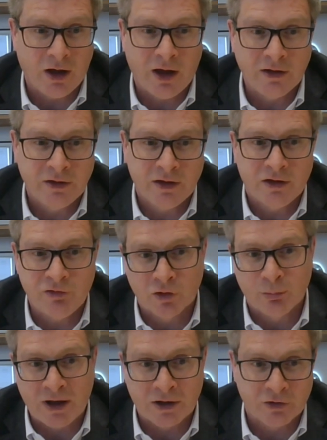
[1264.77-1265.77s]
I think if you
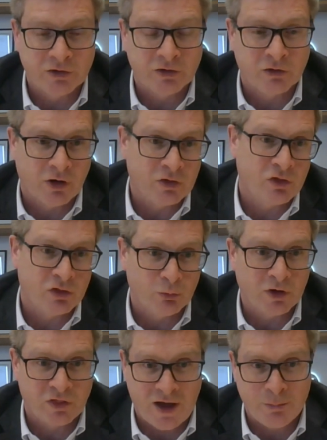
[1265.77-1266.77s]
look back at other crises
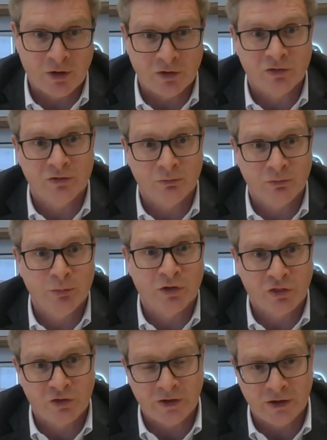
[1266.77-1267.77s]
and what's happened, we
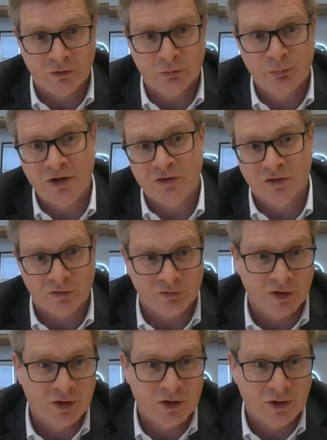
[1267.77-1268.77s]
will see a repeat
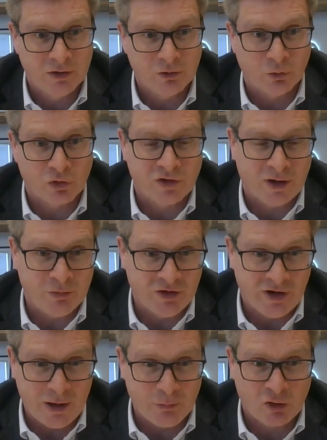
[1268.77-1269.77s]
of those type of
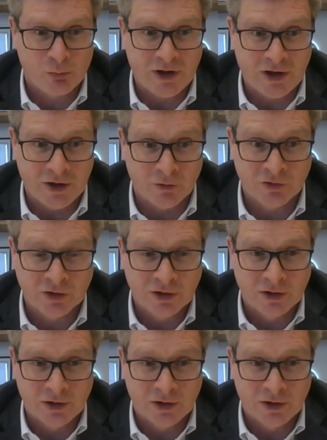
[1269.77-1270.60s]
dynamics play out.